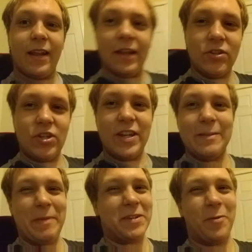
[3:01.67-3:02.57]
and she
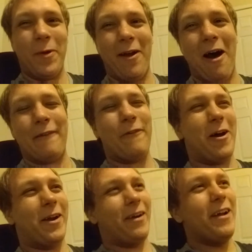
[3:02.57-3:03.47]
just basically went off
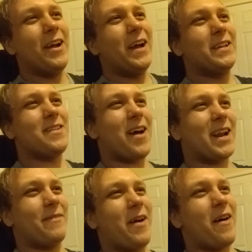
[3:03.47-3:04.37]
on her,
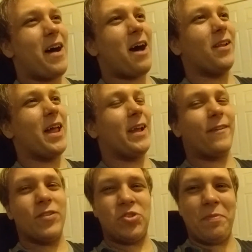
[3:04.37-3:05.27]
talking about how
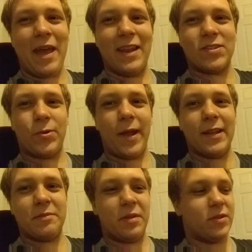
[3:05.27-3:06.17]
like Japan has
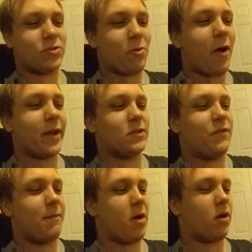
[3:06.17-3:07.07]
created some of the strongest
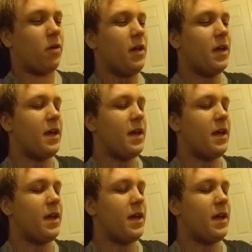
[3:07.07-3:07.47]
female,